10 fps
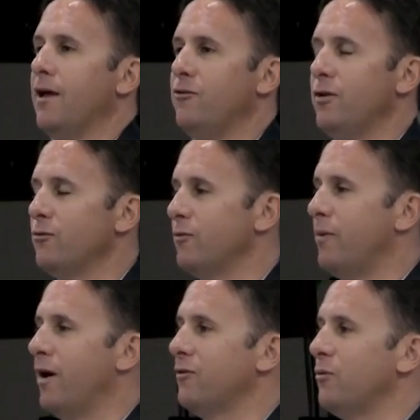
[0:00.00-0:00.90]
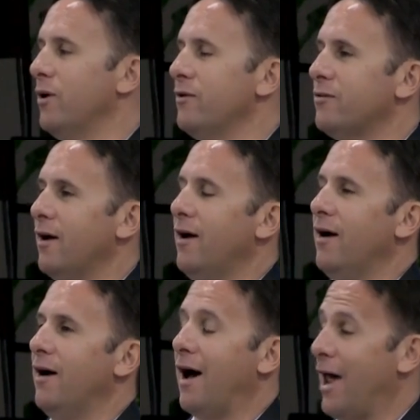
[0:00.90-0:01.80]
And Jim's response was,
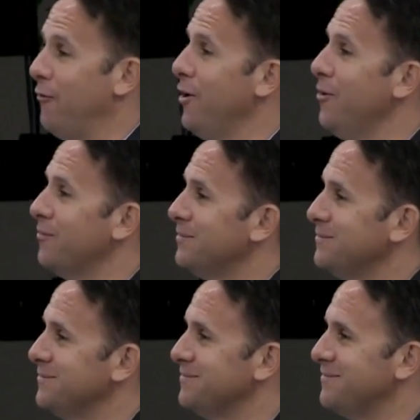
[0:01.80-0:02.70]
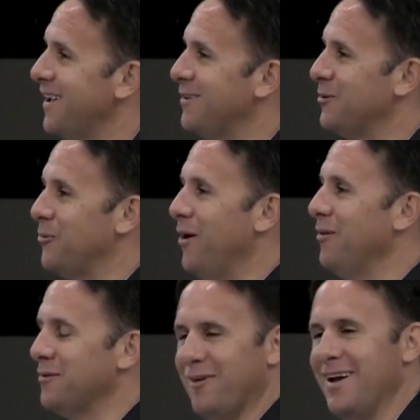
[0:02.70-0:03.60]
I don't know. I said, well,
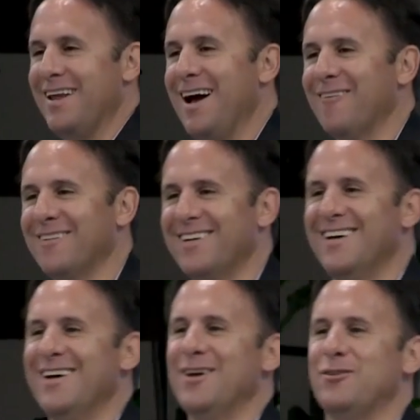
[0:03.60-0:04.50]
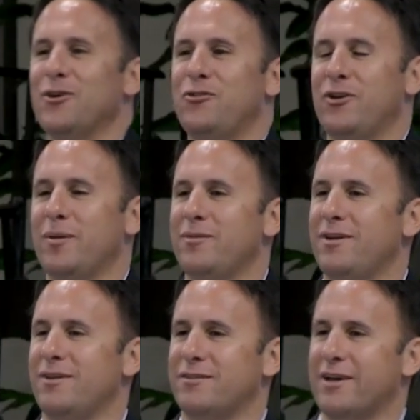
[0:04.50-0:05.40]
let's find out. So Jim
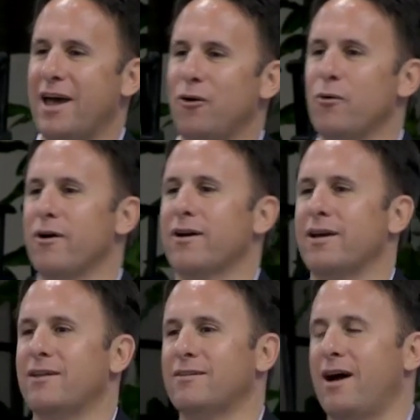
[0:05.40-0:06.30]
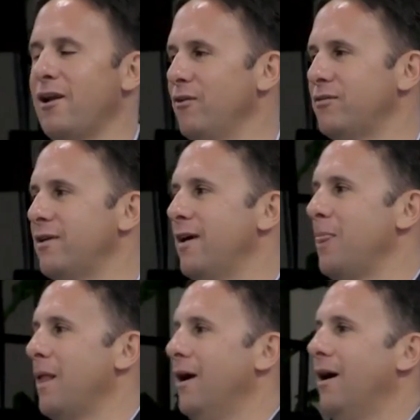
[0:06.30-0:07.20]
did his title work, and title
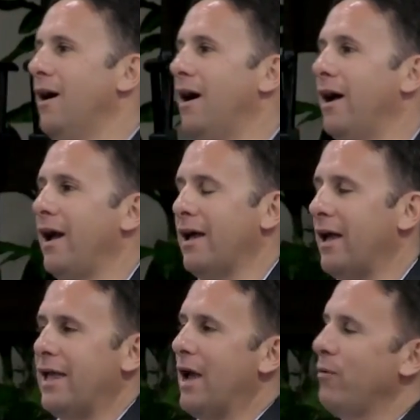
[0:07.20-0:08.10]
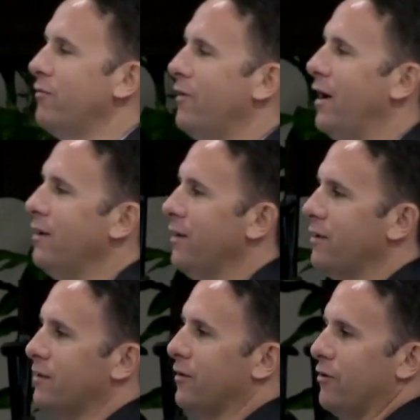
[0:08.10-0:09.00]
said, I, I, I can't refine a
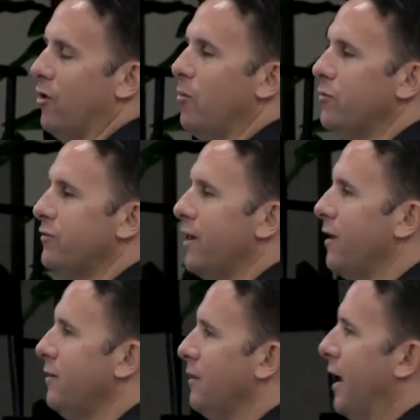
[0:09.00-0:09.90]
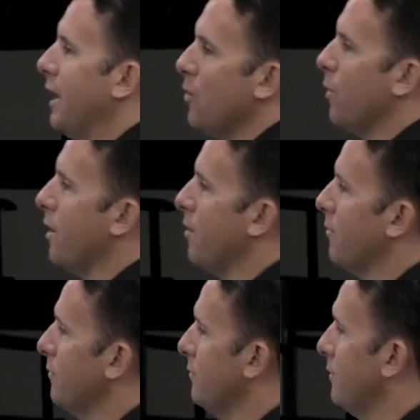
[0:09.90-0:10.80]
declared homestead
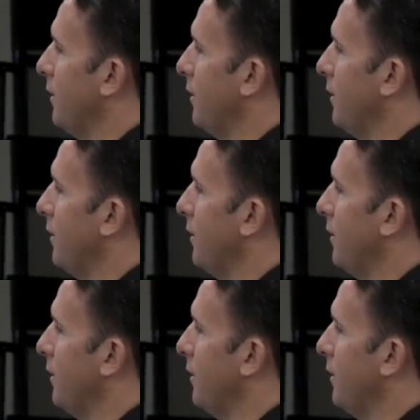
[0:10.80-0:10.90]
anywhere